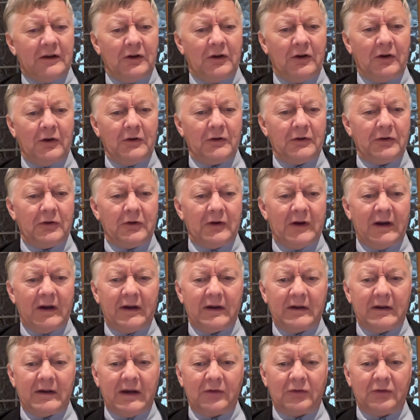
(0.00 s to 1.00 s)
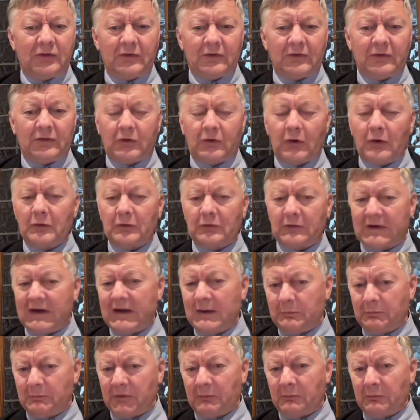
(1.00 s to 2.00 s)
you know, the United Nations don't
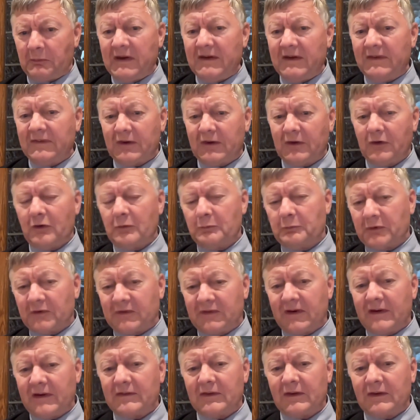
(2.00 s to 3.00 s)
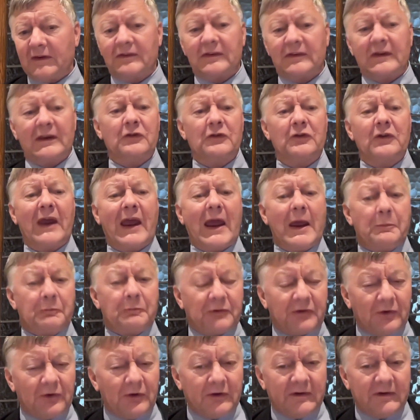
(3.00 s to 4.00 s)
keep the peace, they don't protect us, they do
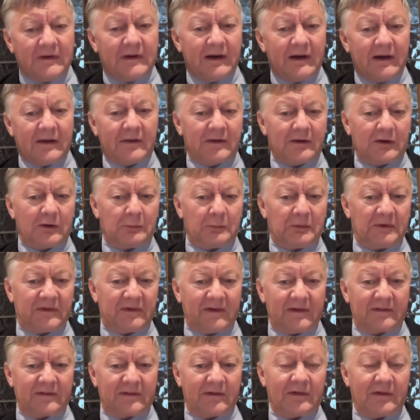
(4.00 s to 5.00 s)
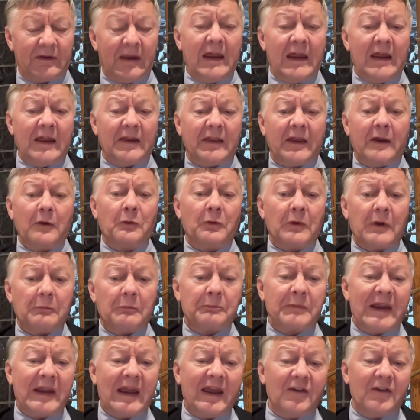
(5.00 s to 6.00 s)
absolutely nothing to protect us. They
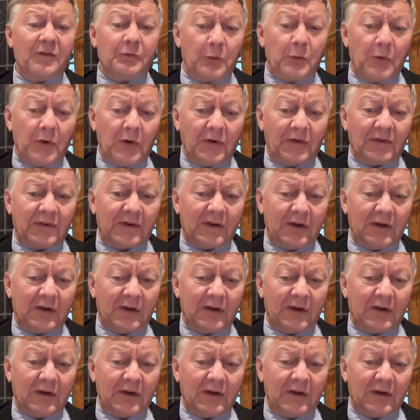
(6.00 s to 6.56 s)
behave worse